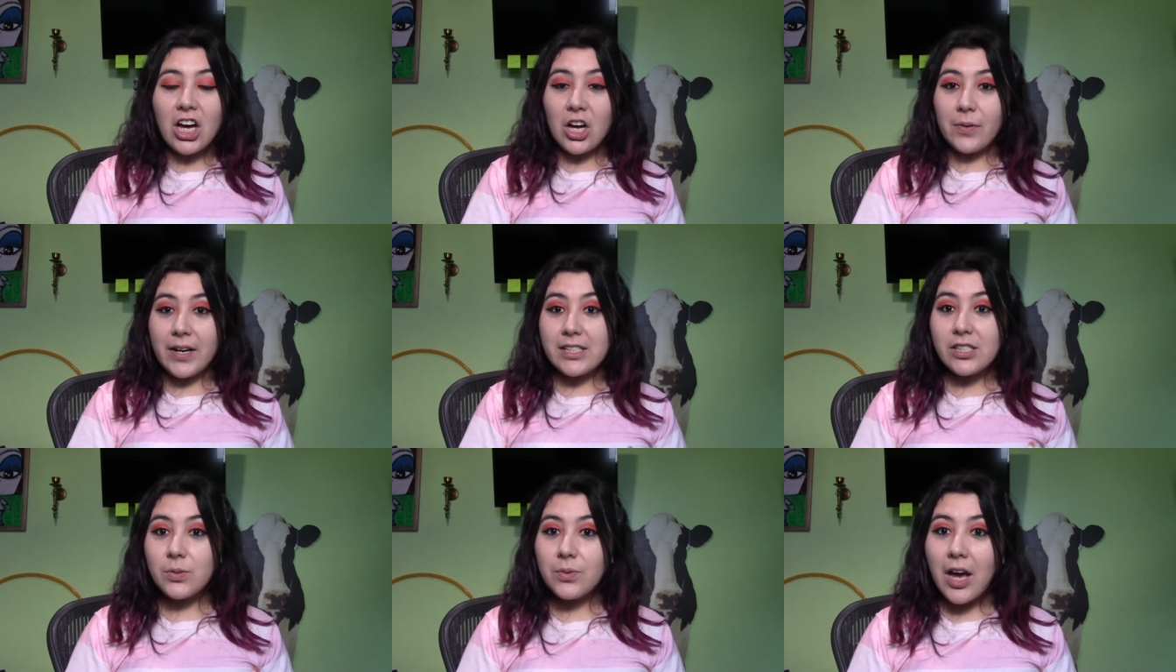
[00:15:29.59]

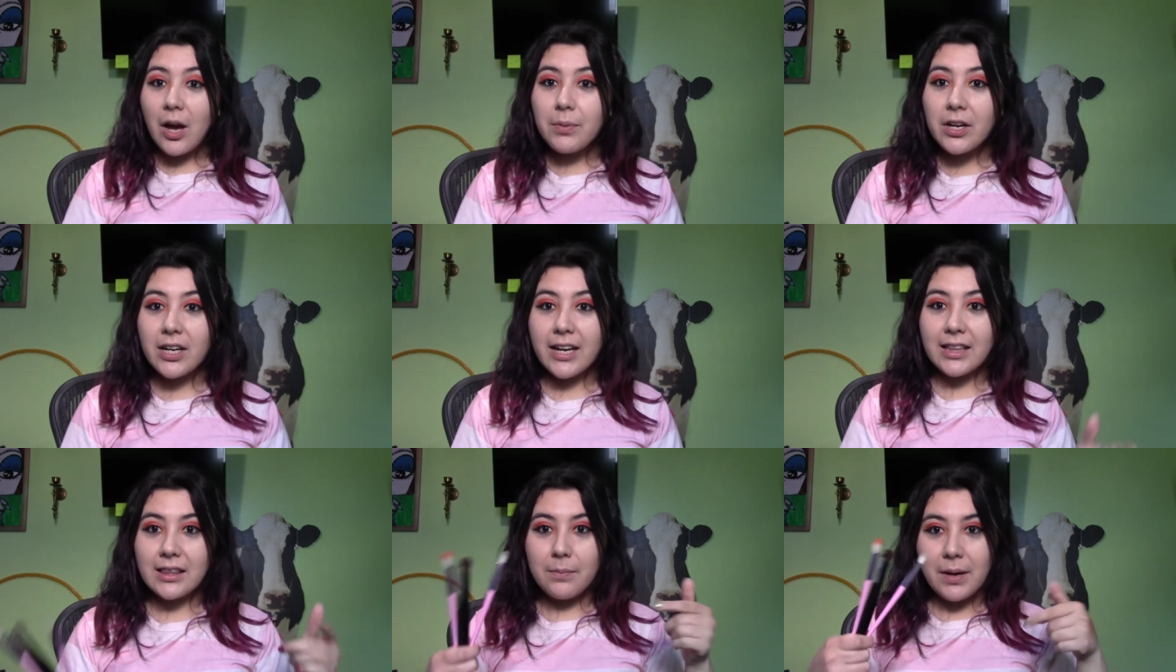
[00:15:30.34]
Alrighty, so now I'm gonna
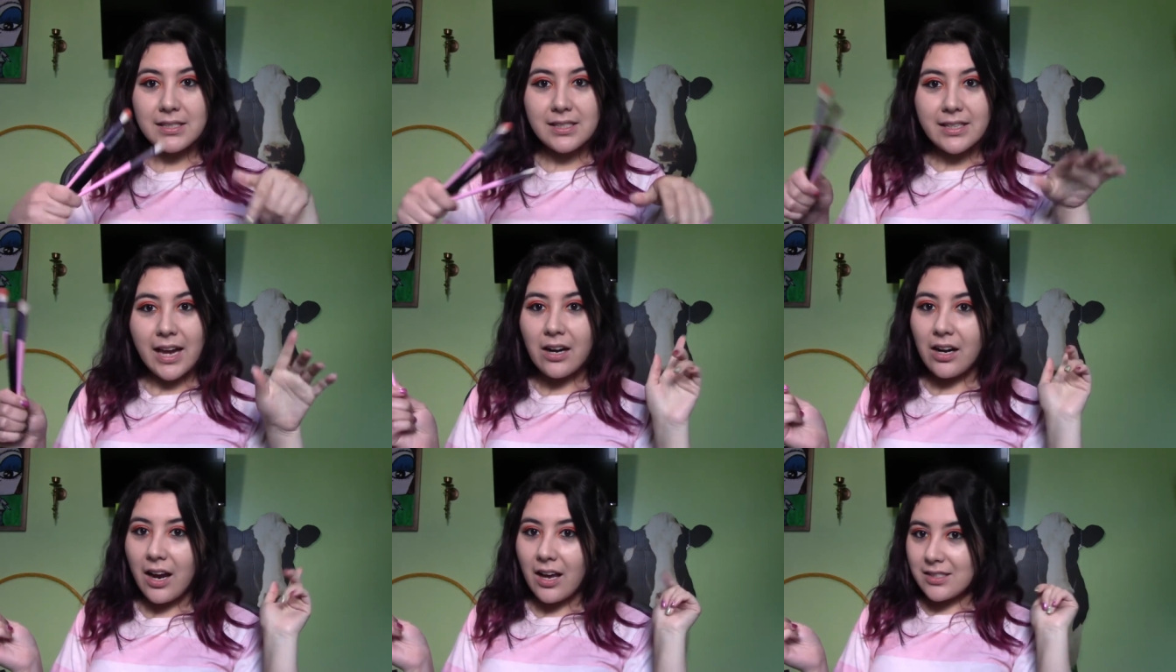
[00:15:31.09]
get the
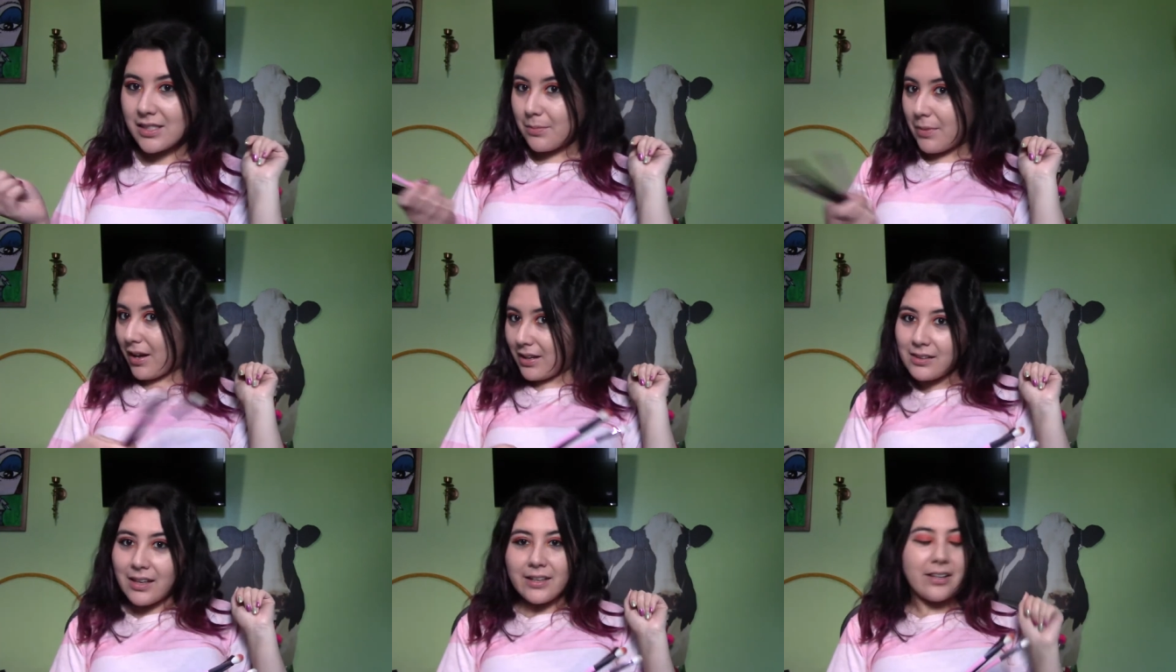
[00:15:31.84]
mascara and some
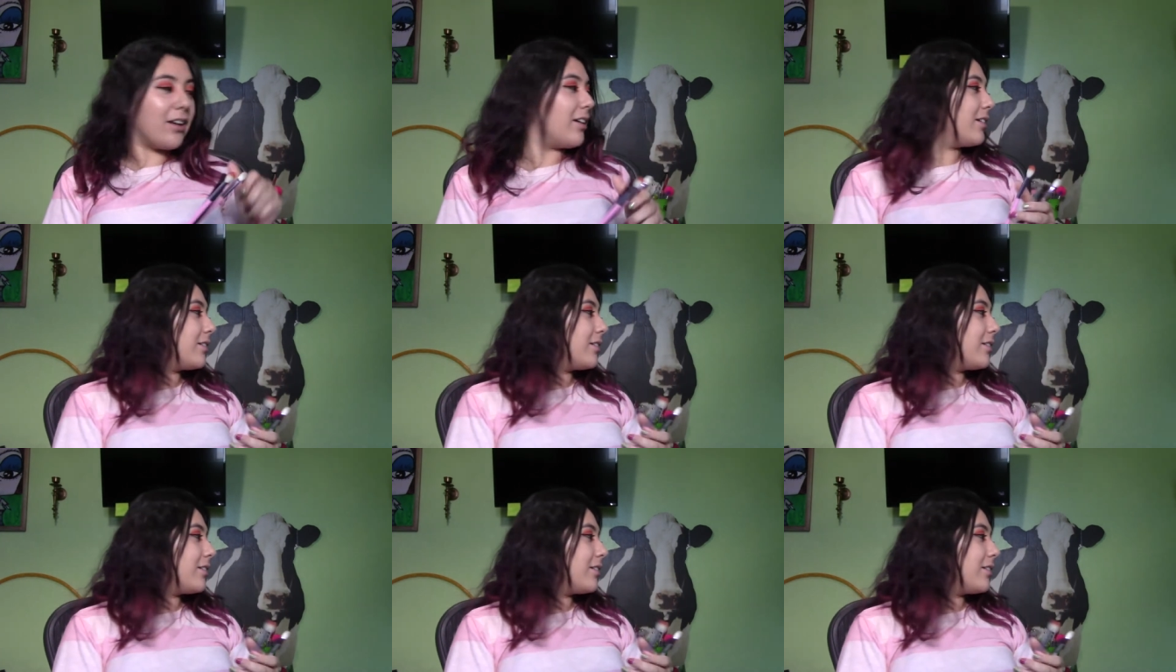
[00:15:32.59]
highlight, y'all.